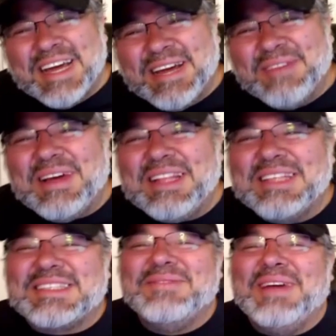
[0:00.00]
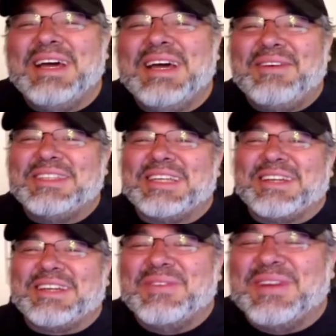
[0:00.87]
embellishing, man. I wish I
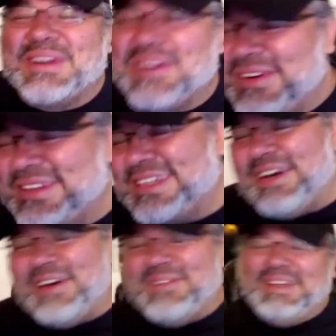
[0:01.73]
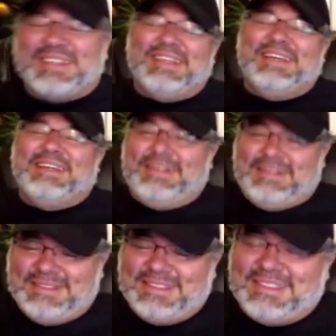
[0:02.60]
could have recorded the call back then.
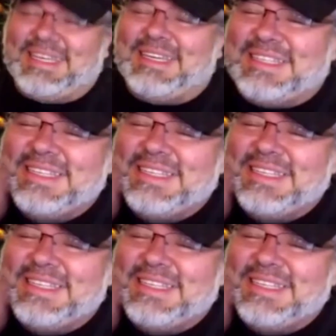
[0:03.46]
Holy shit.